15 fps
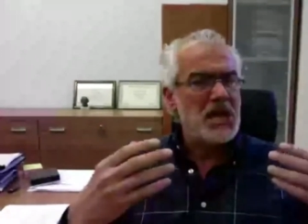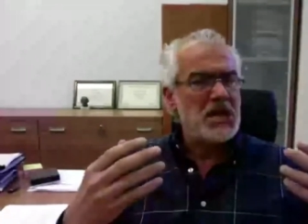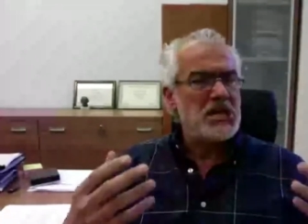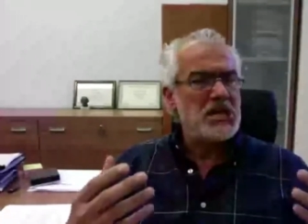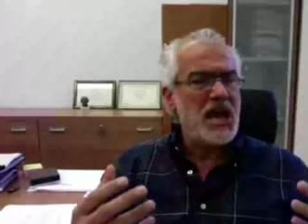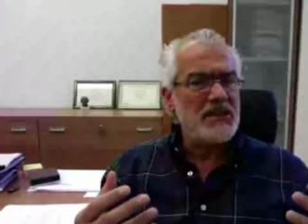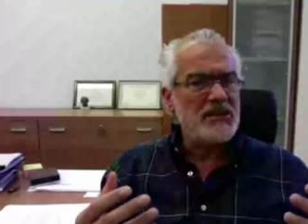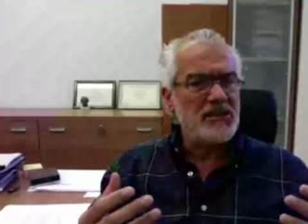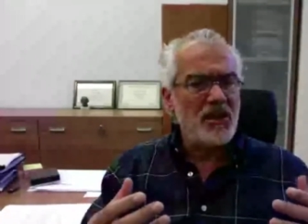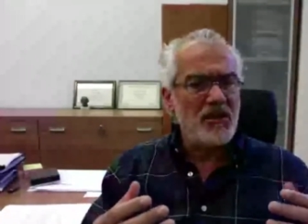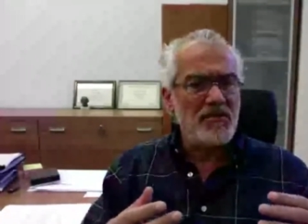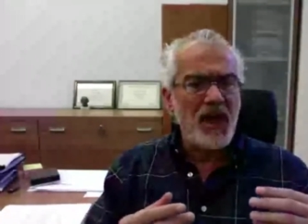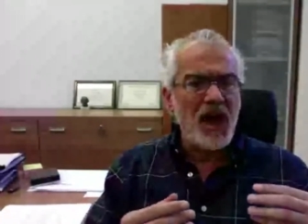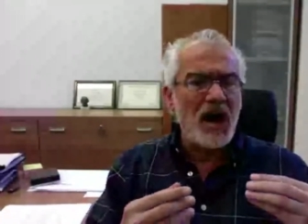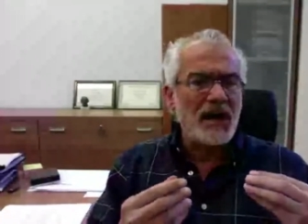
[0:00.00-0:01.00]
yet
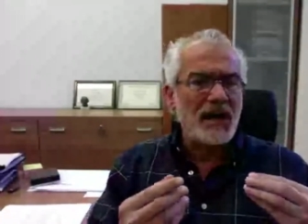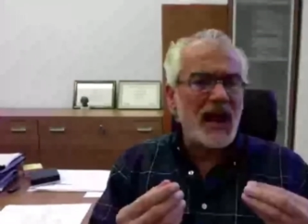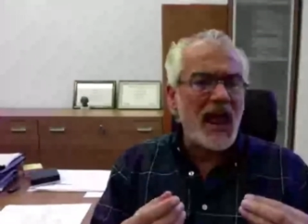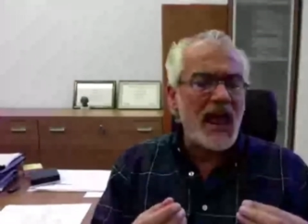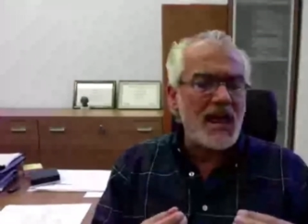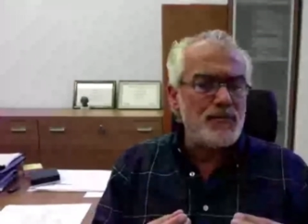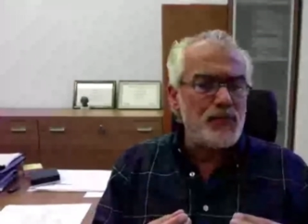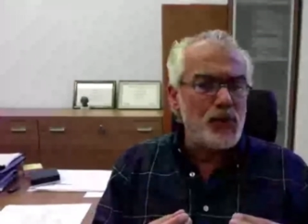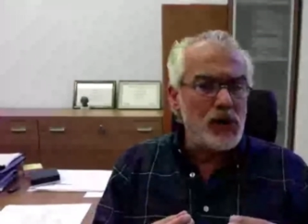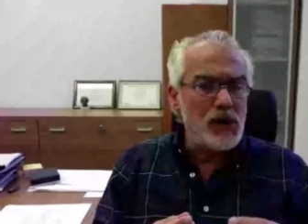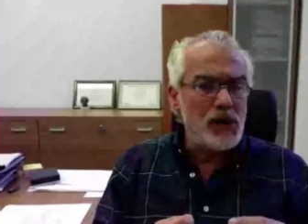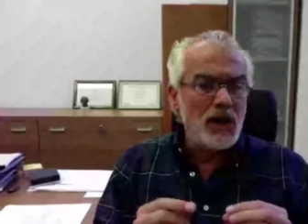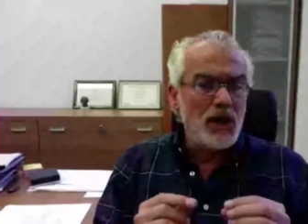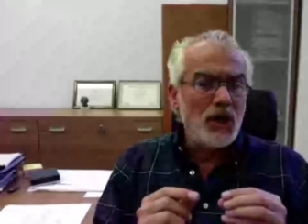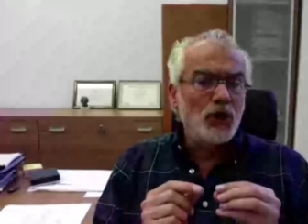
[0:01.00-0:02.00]
they are able
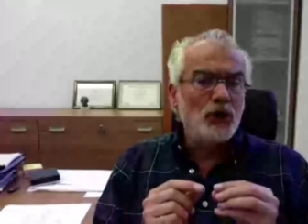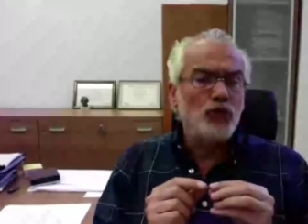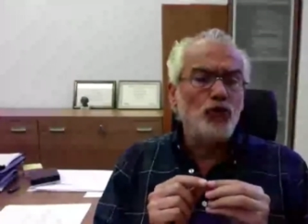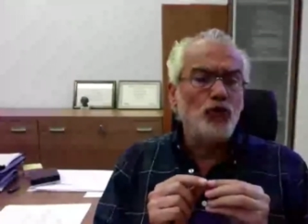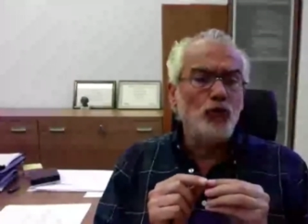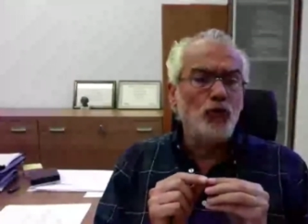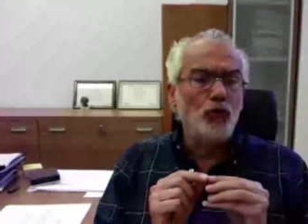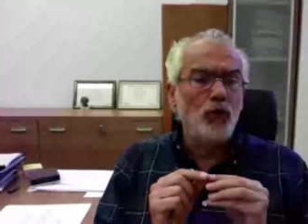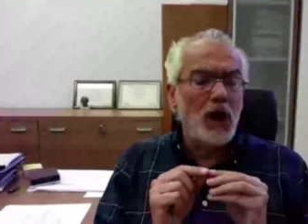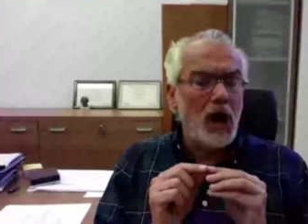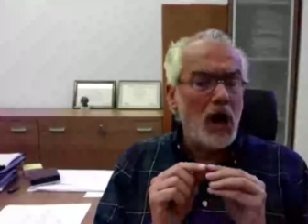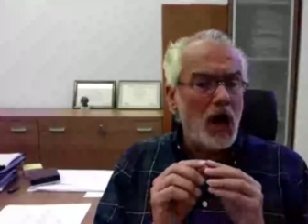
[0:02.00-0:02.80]
to